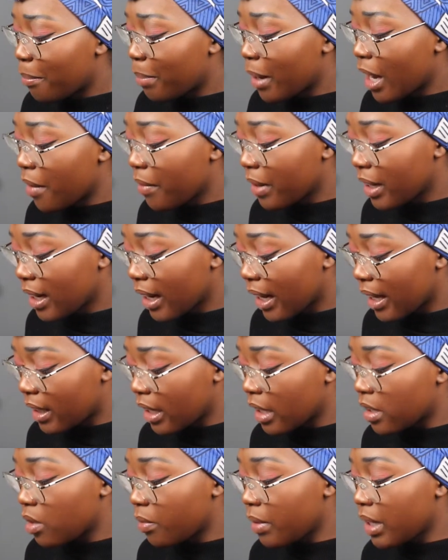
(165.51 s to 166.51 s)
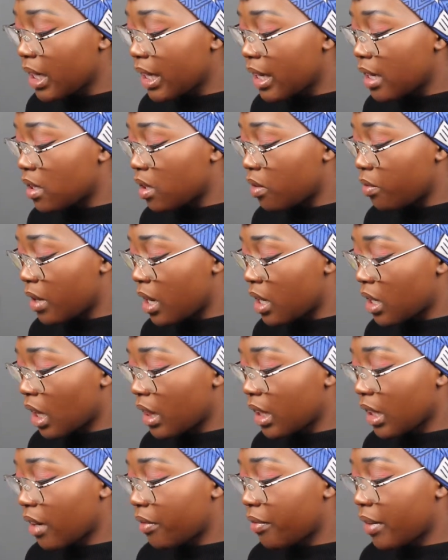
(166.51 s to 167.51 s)
But I really like it. It's a really easy read. I
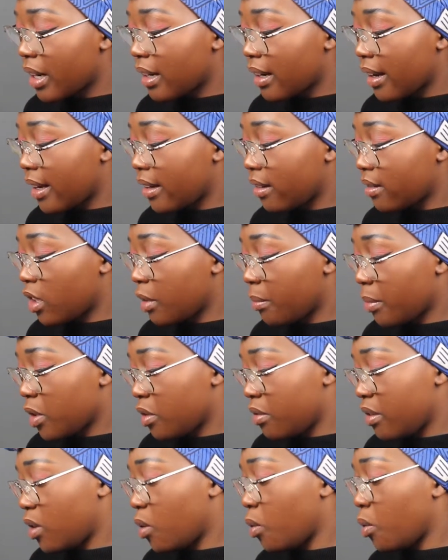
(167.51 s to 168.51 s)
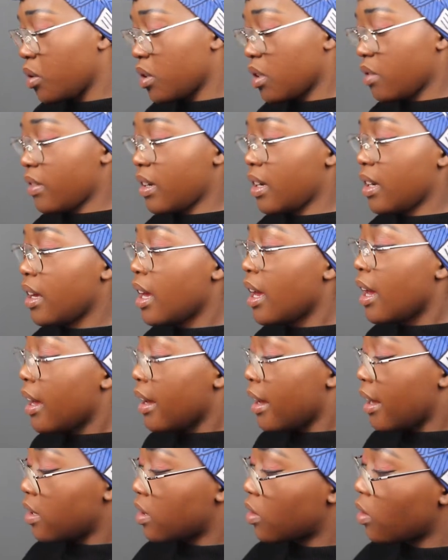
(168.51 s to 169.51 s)
think I've read like almost 3/4 of it.
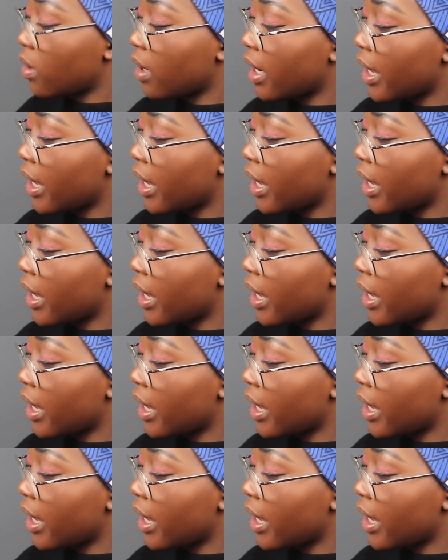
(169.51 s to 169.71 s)
It's got